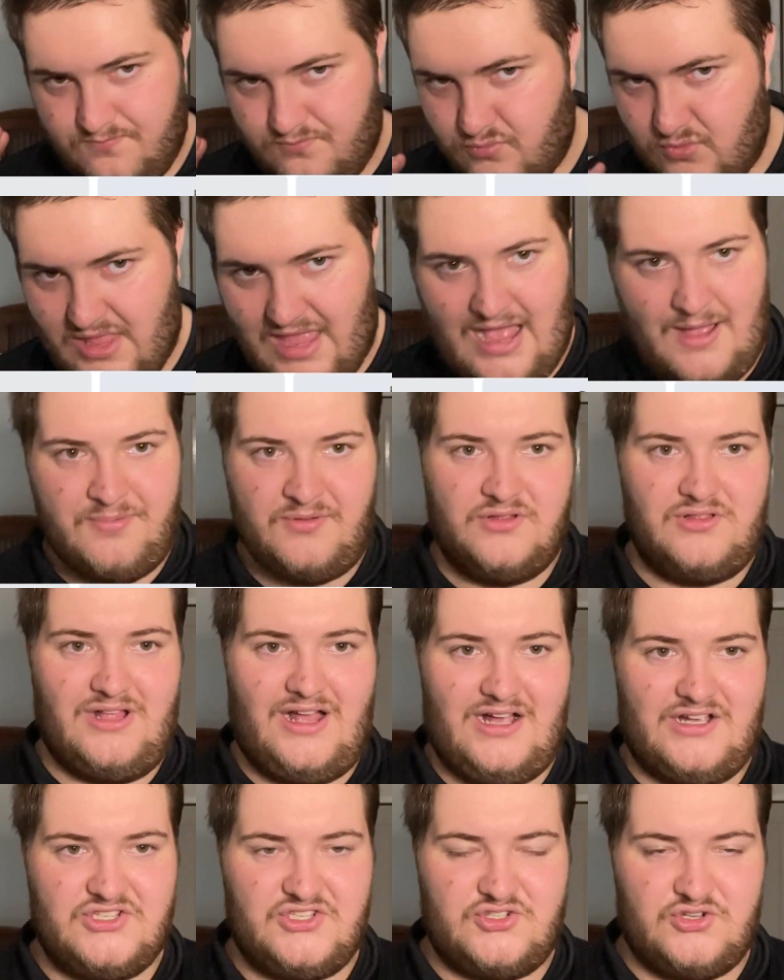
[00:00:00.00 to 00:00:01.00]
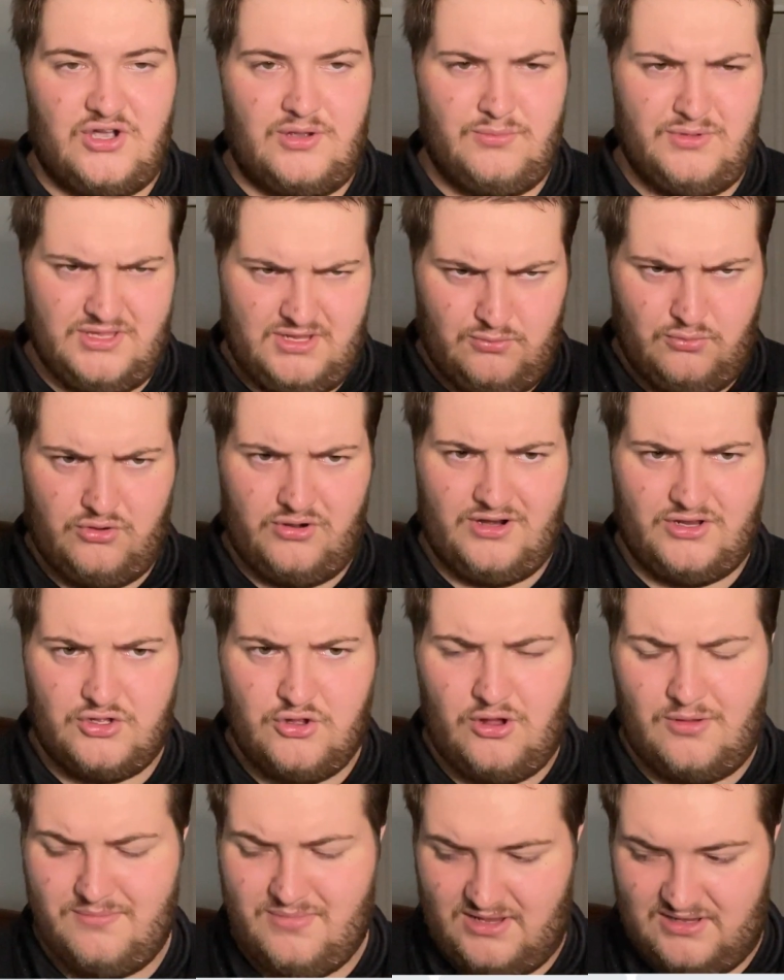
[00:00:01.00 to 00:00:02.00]
happened last time when they were at
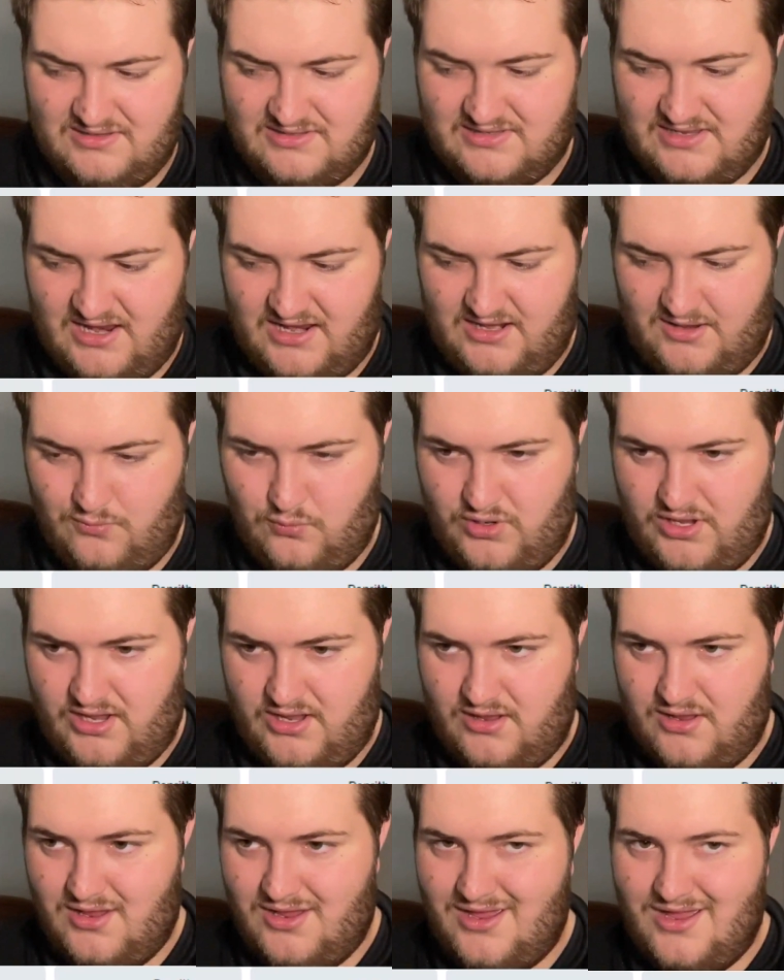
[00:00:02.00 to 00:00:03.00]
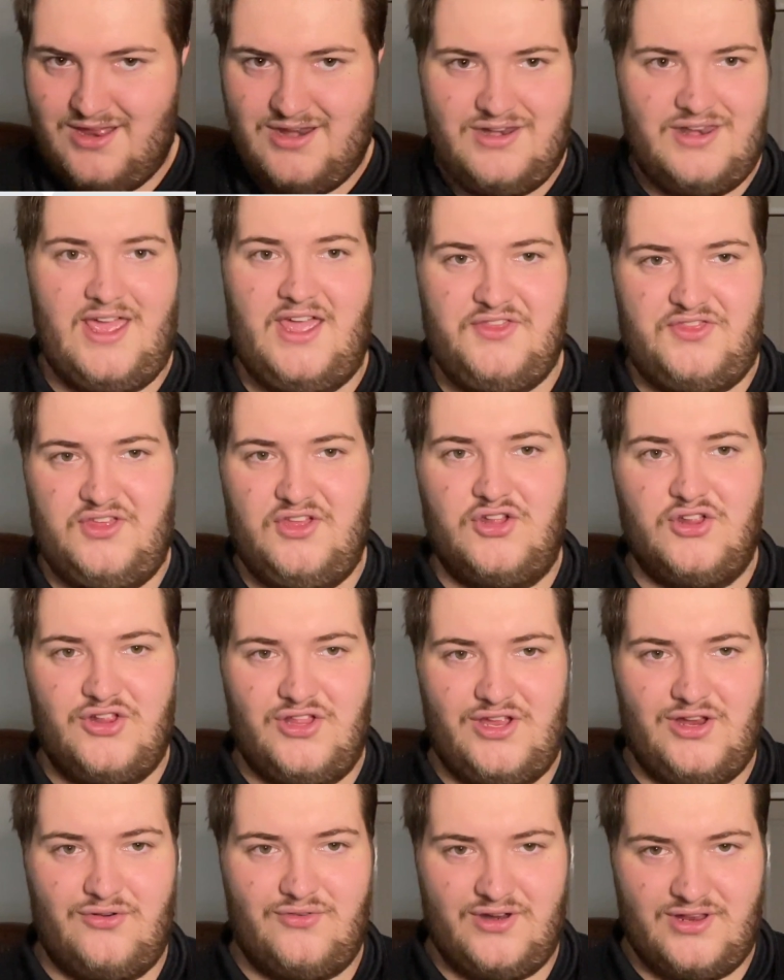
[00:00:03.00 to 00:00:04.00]
CommBank Stadium where Nathan
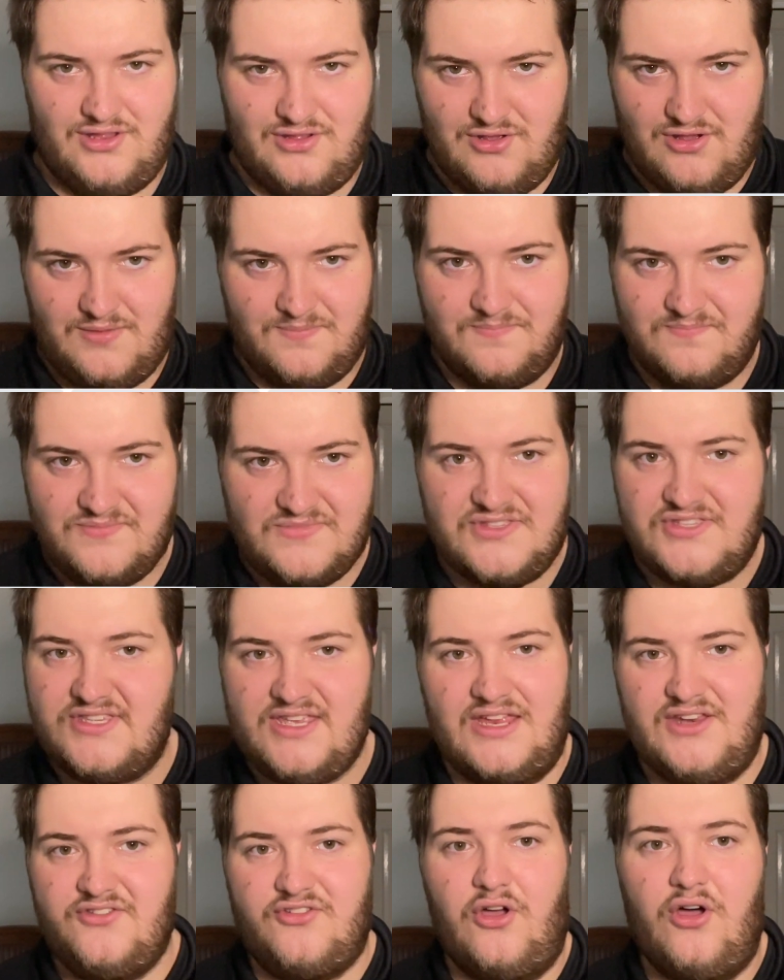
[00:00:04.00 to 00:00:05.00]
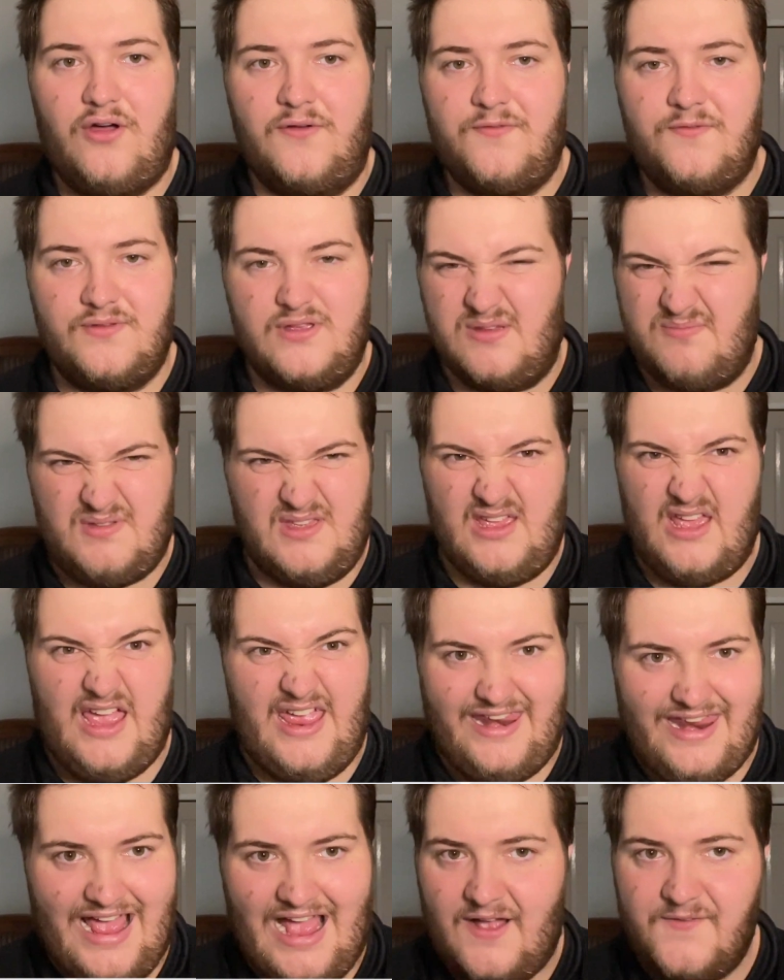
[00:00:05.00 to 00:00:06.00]
Cleary got sent off, it'd
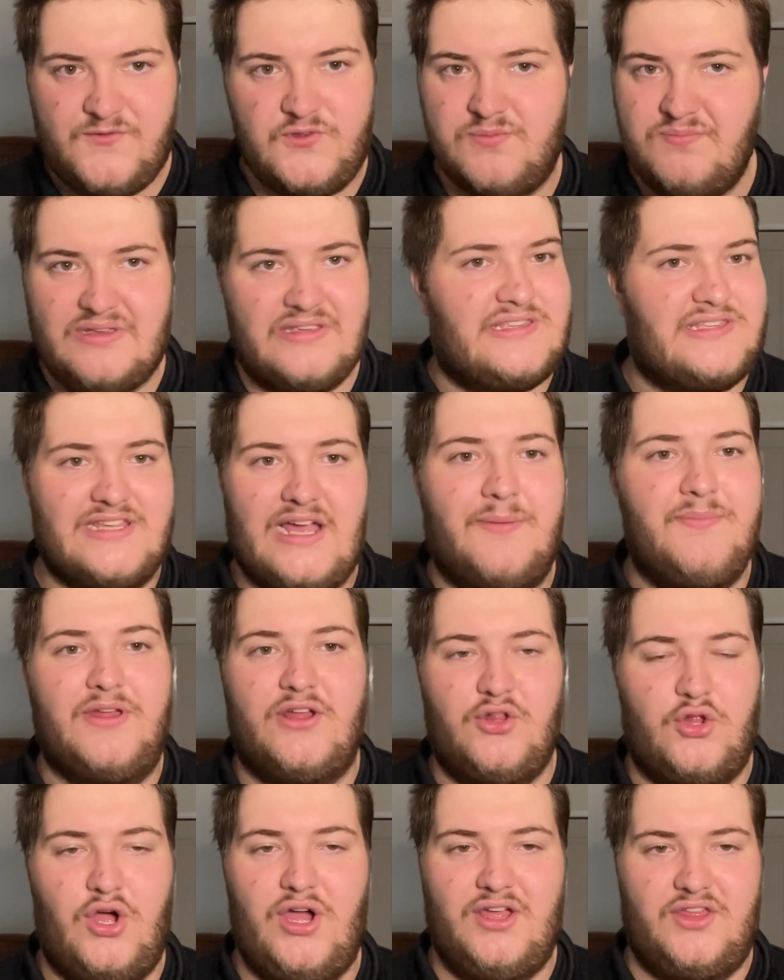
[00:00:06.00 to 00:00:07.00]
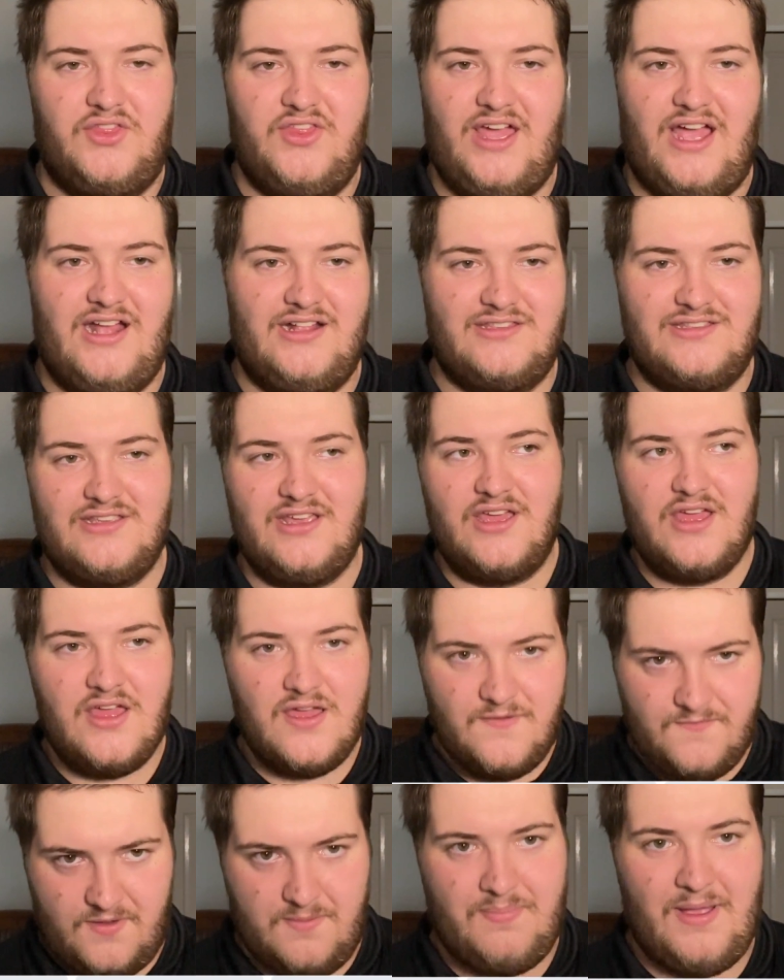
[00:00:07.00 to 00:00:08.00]
have to be something like that
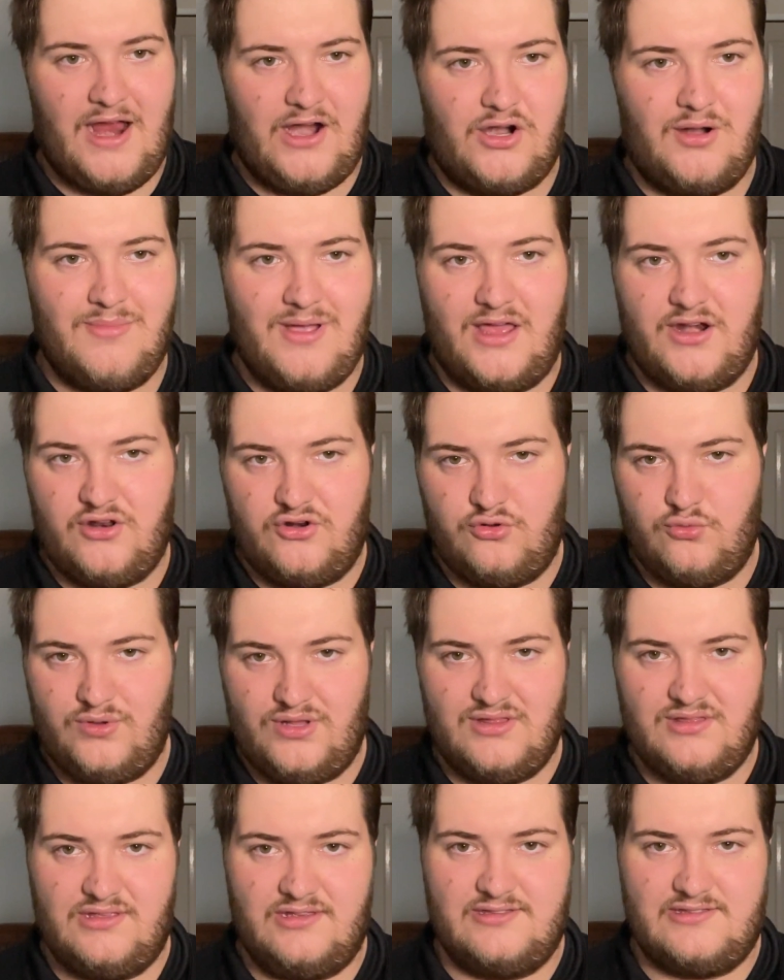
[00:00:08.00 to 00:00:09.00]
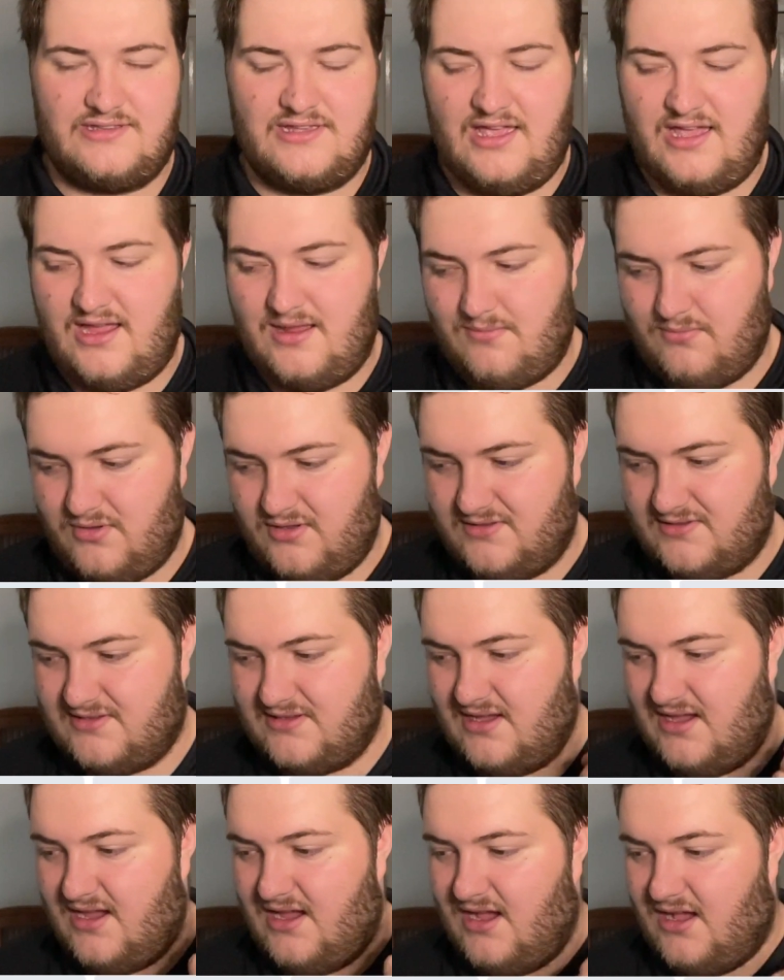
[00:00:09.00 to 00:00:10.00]
for Parramatta to win this game. But
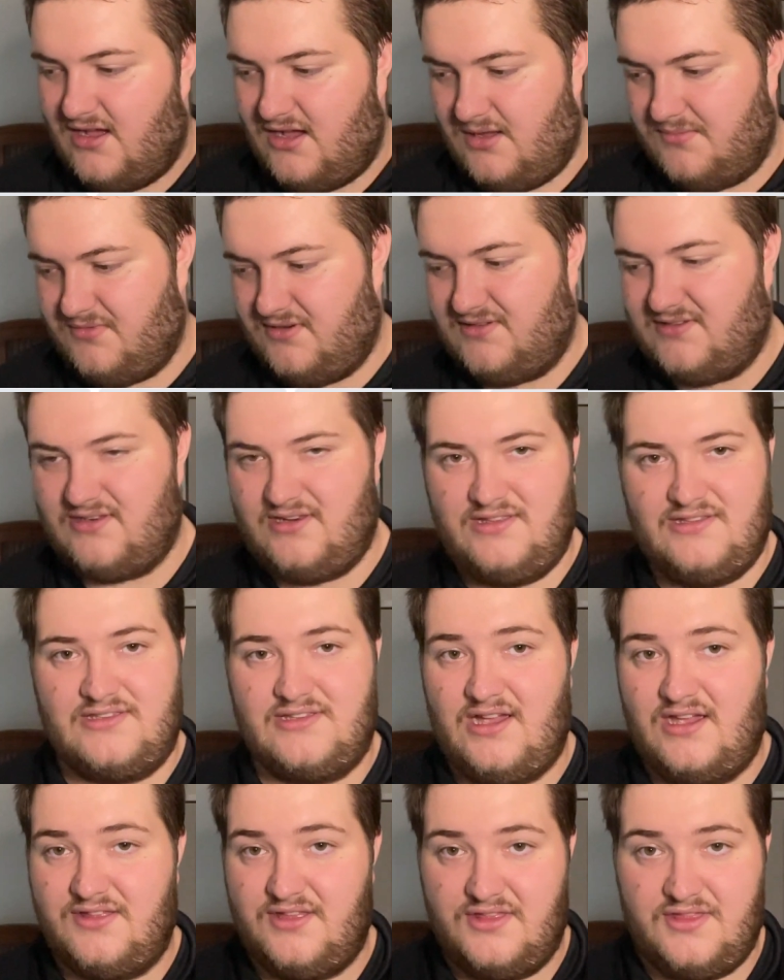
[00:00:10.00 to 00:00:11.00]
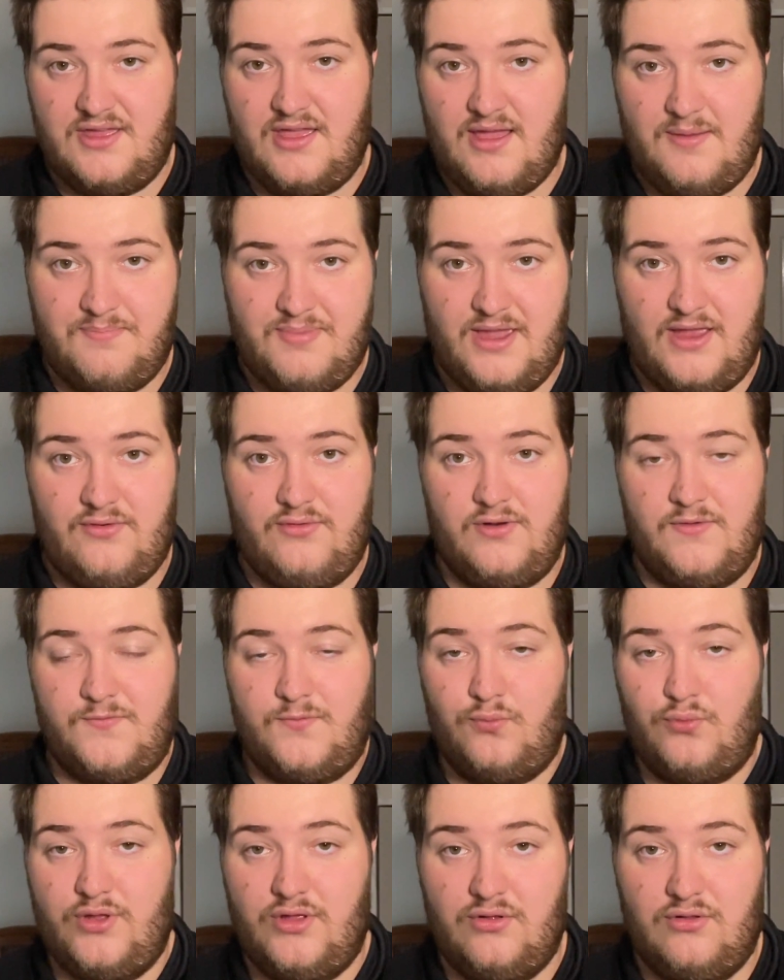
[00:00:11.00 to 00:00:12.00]
I'm just going to say that Penrith
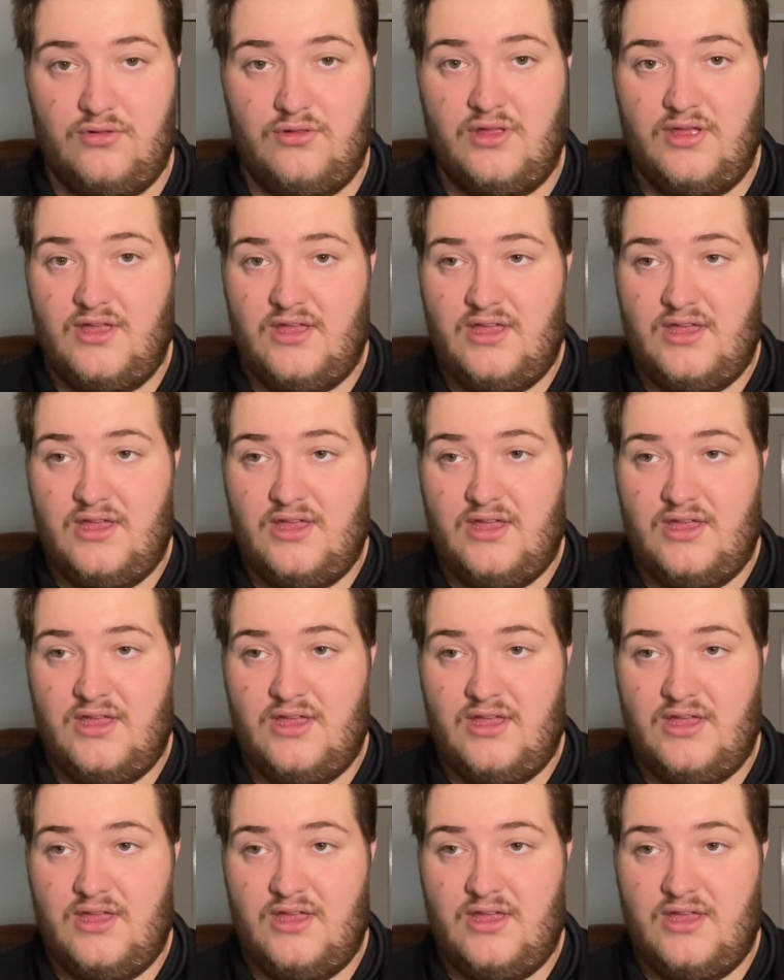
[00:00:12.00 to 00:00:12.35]
will